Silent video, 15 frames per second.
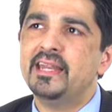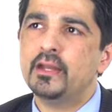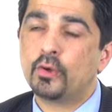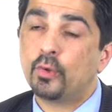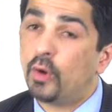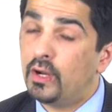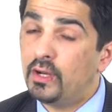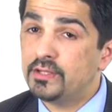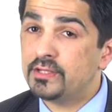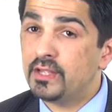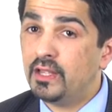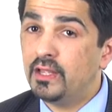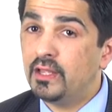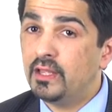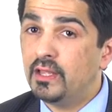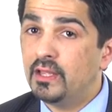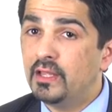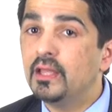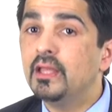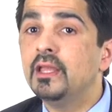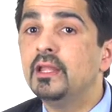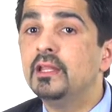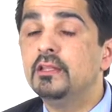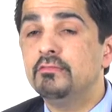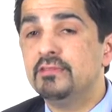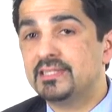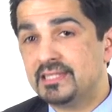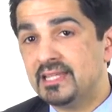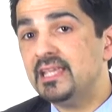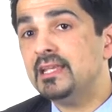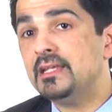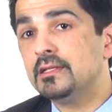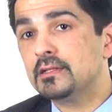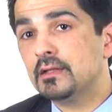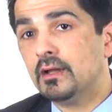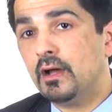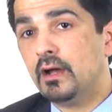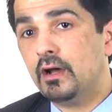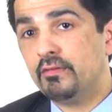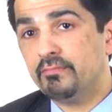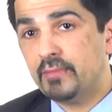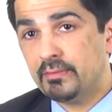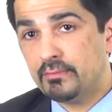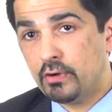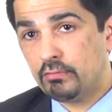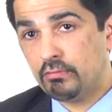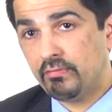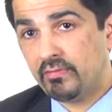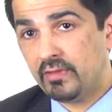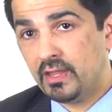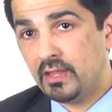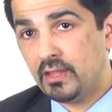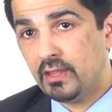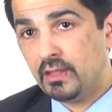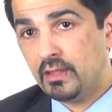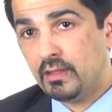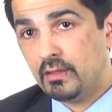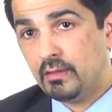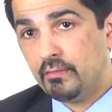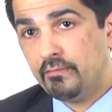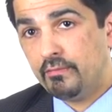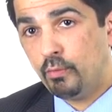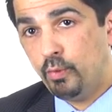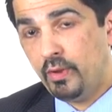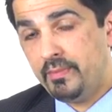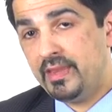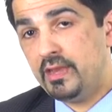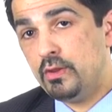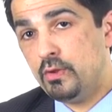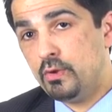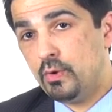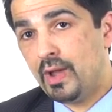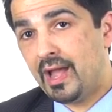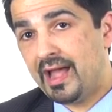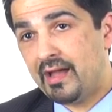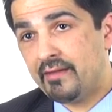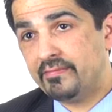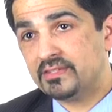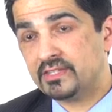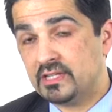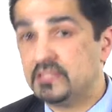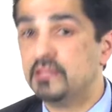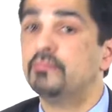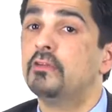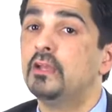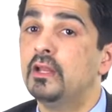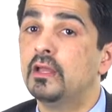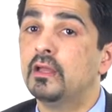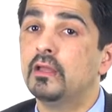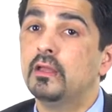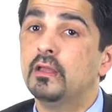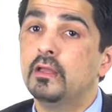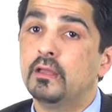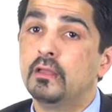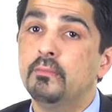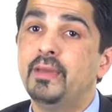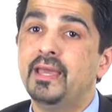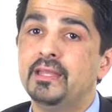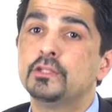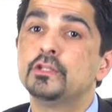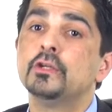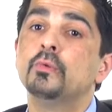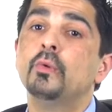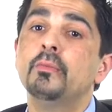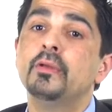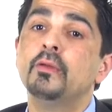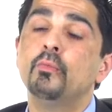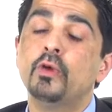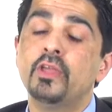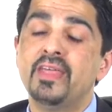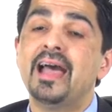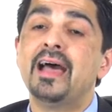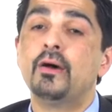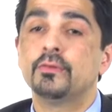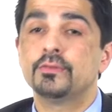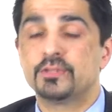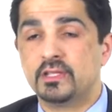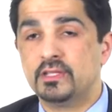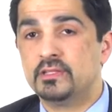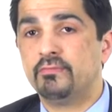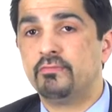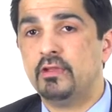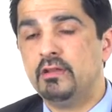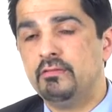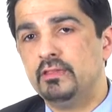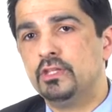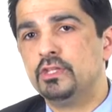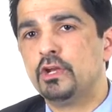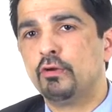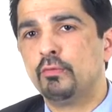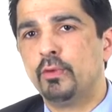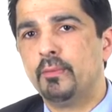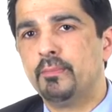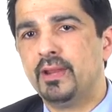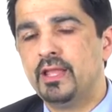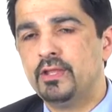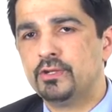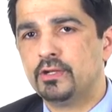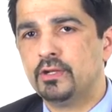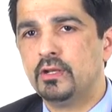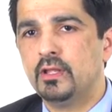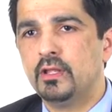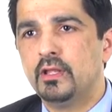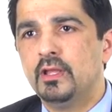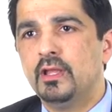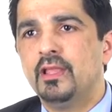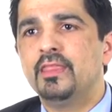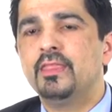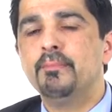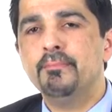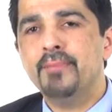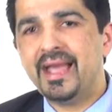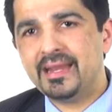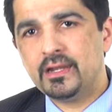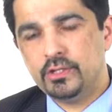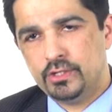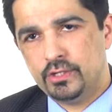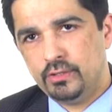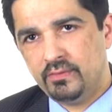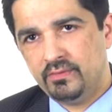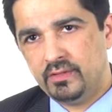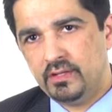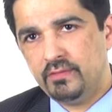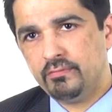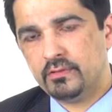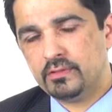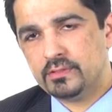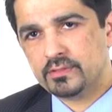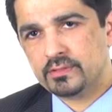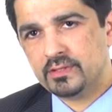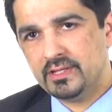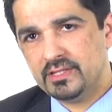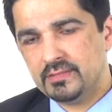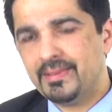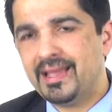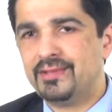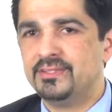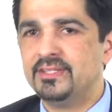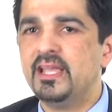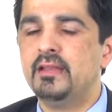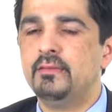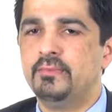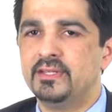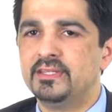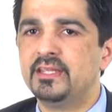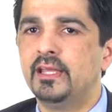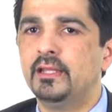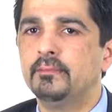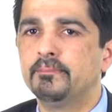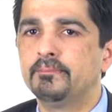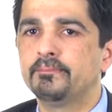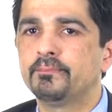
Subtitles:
inequality in the receipt of mammography for women who have schizophrenia compared to women without schizophrenia in the general population. The magnitude of the difference is about 10%.